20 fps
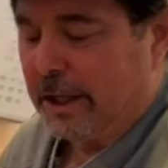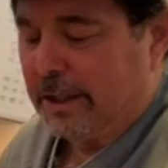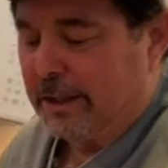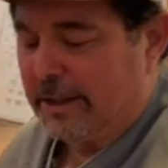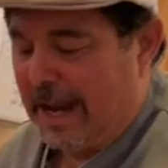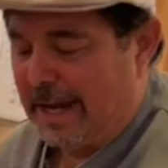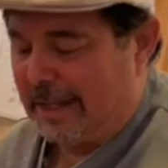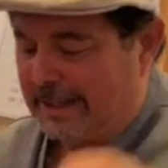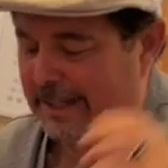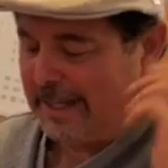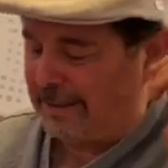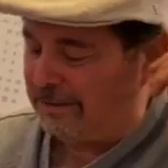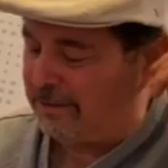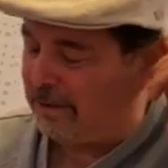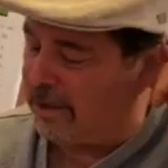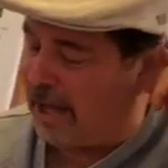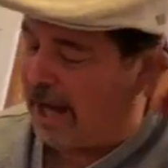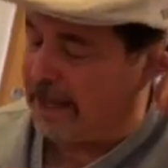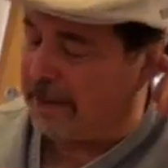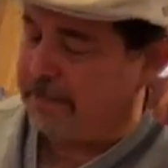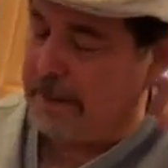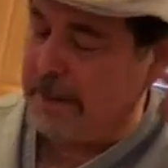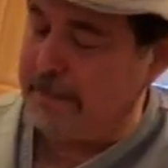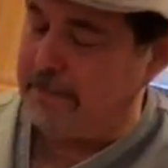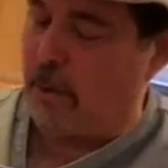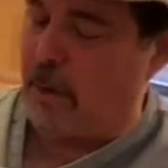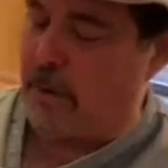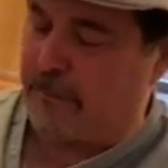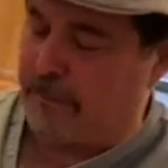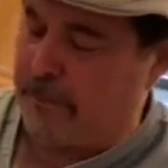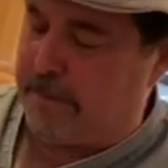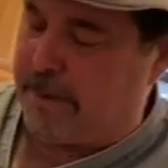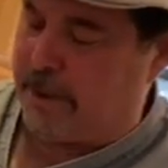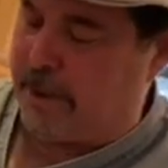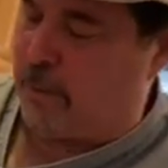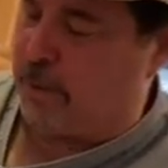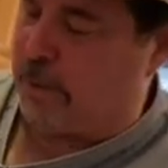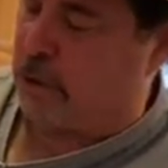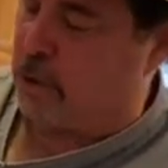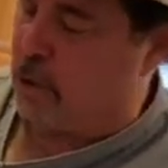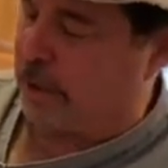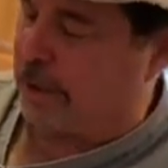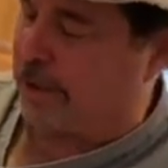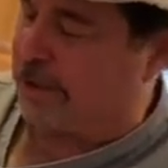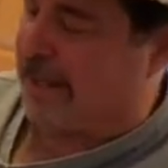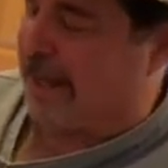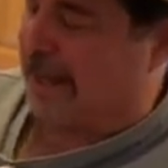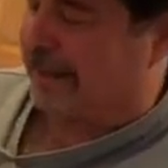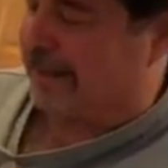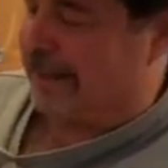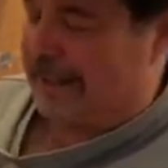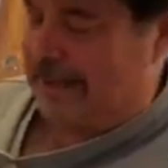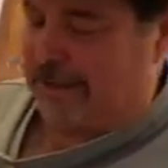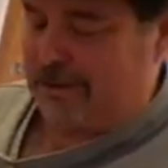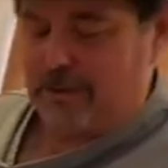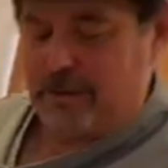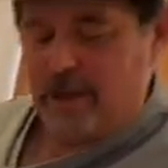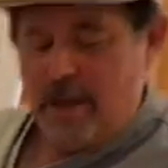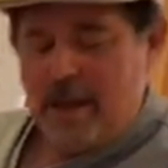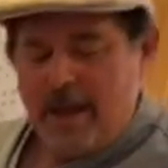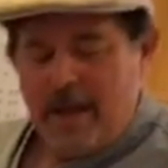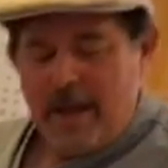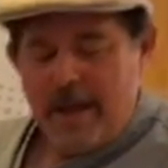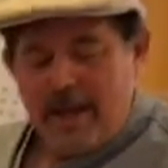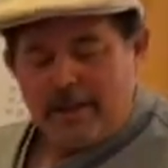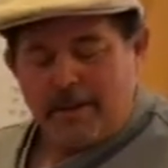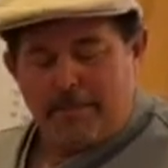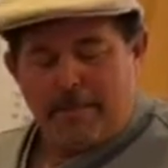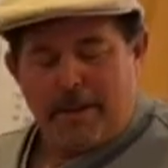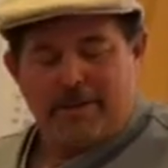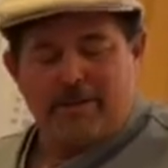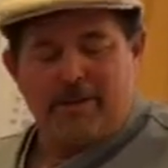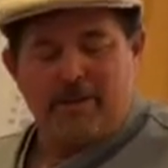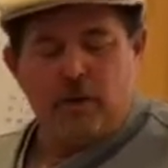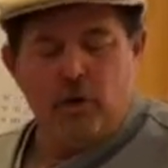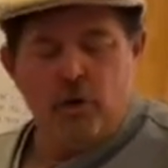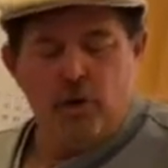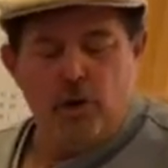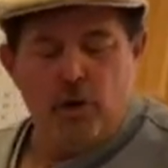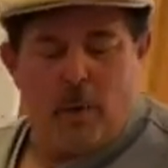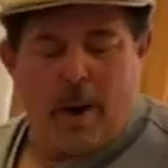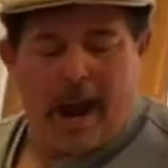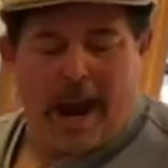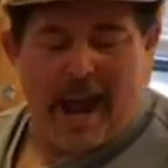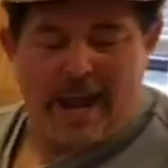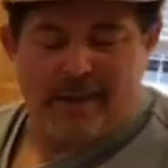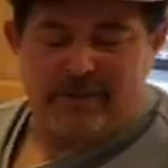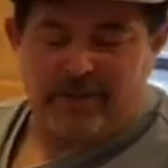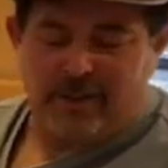2 cooking techniques. A lot of people aren't familiar with cooking techniques. Depends on who